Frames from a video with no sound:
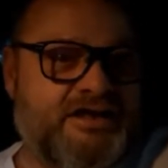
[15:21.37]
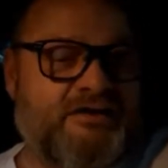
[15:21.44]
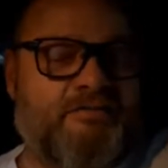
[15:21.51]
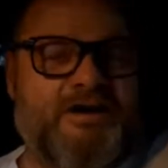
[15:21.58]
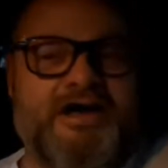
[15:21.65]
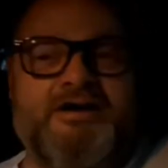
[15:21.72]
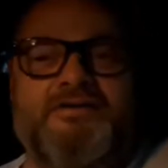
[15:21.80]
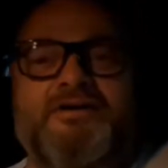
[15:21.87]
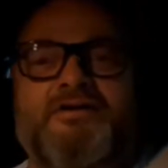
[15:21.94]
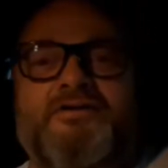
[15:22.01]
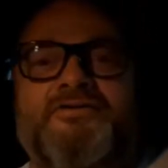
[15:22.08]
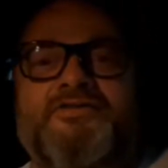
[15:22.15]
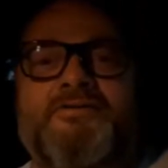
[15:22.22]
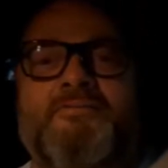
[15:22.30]
Well, I don't
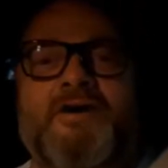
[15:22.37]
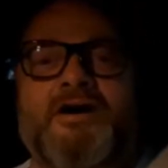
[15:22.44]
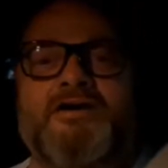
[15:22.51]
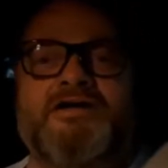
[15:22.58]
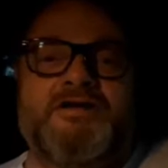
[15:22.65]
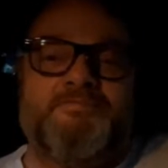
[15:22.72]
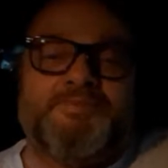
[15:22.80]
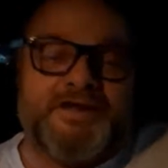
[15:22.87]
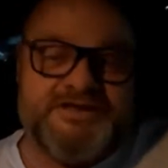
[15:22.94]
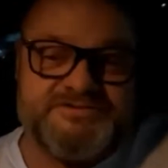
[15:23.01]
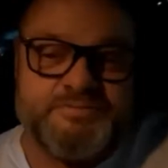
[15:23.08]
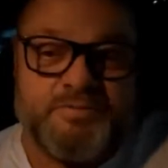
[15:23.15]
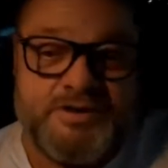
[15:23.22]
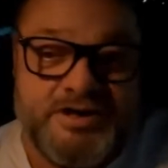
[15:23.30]
know the
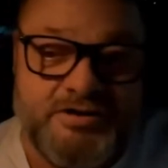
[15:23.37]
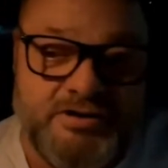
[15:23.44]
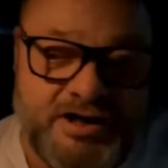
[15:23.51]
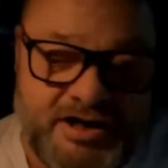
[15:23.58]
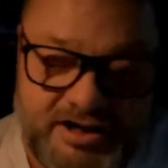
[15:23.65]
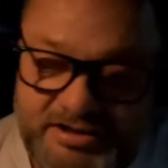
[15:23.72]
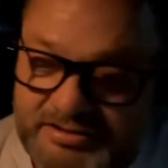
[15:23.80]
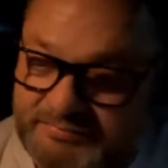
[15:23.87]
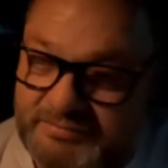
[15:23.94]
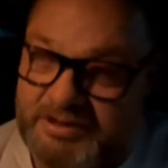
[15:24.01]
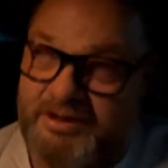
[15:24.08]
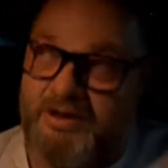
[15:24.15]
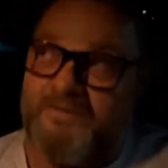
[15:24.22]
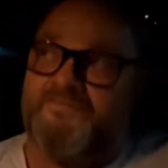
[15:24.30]
marketplace where you're at,
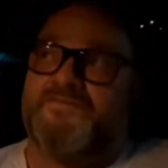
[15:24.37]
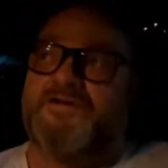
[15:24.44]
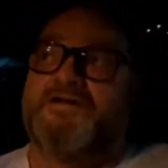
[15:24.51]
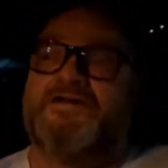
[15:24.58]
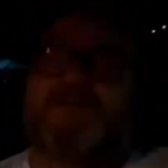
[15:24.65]
but hopefully